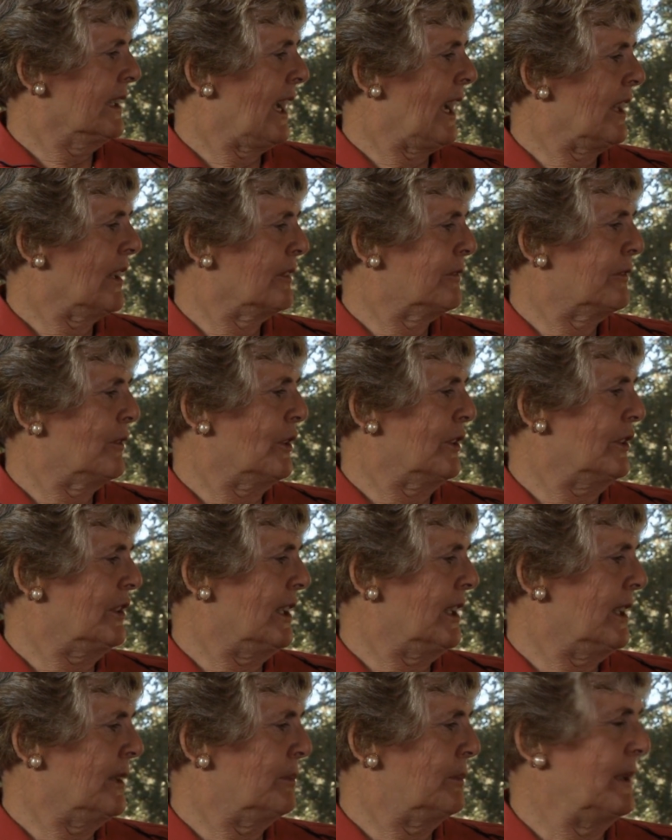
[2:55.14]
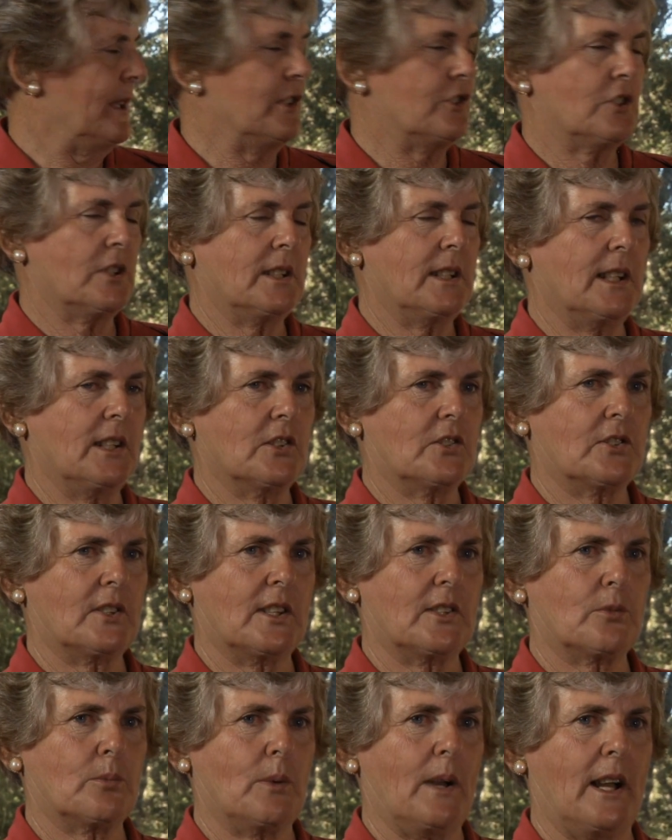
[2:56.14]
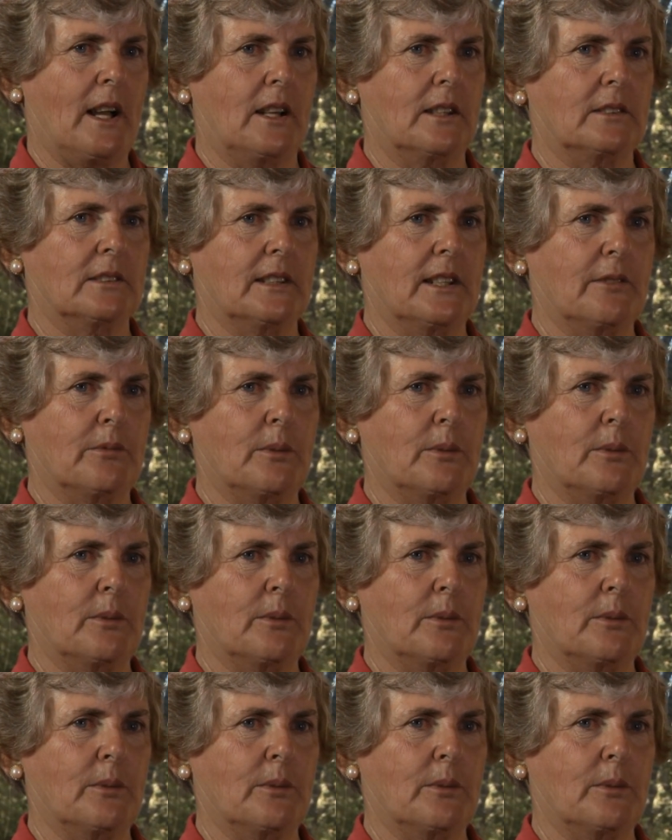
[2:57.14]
California and PG&E says, well,